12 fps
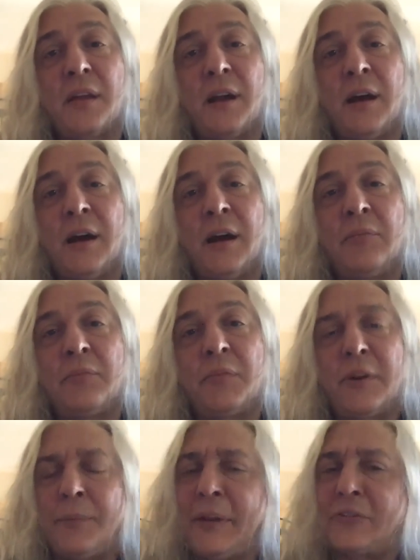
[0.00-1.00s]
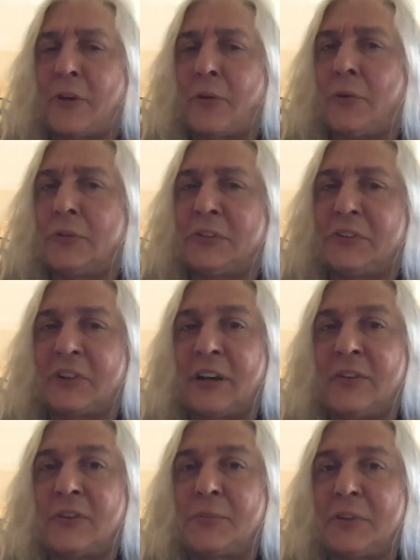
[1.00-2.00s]
um, they're based on old
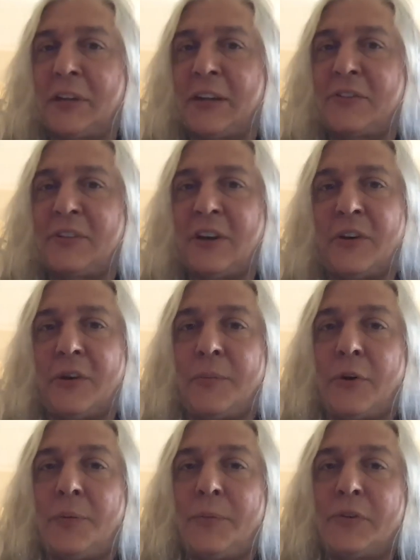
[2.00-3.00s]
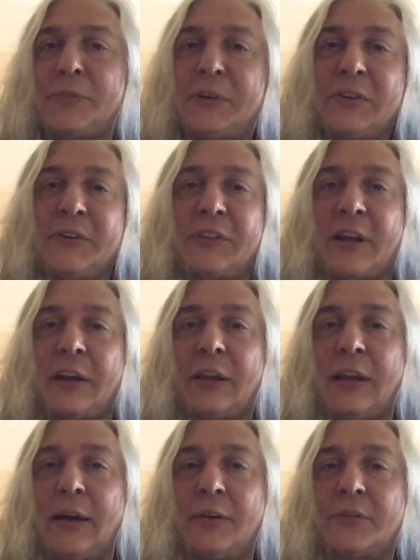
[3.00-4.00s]
designs, but that's done on purpose because that
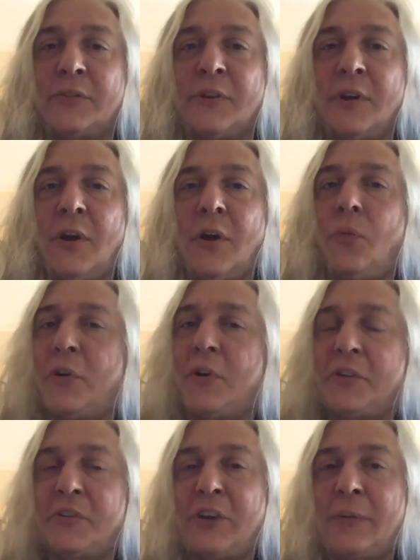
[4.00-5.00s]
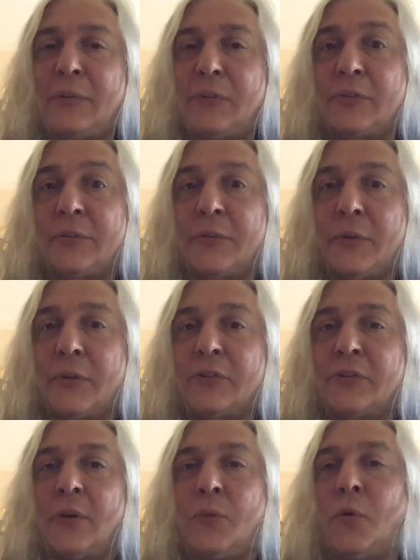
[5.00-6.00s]
allows one of the chapters to
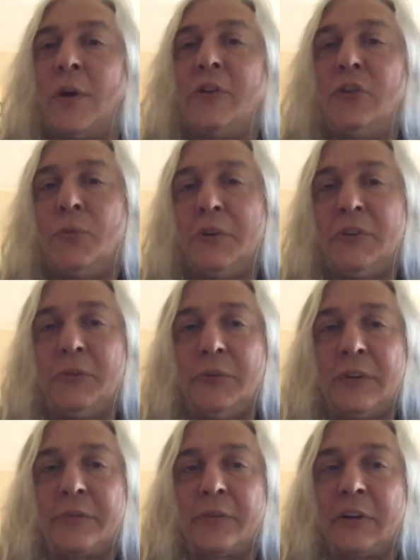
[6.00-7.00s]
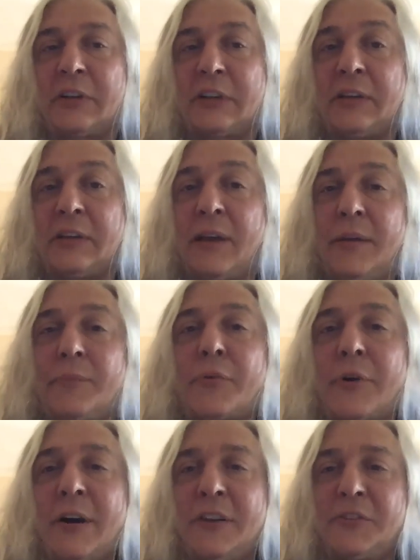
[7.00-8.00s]
focus on what you would do differently and
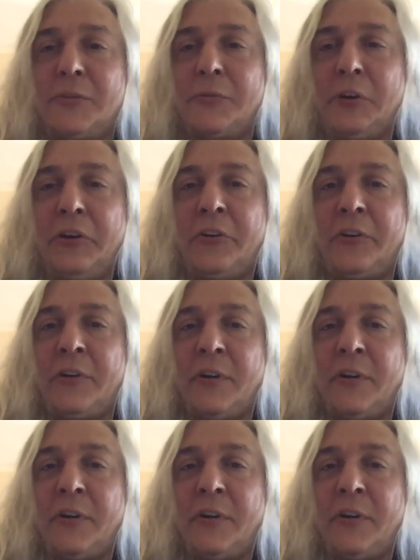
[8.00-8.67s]
prods the reader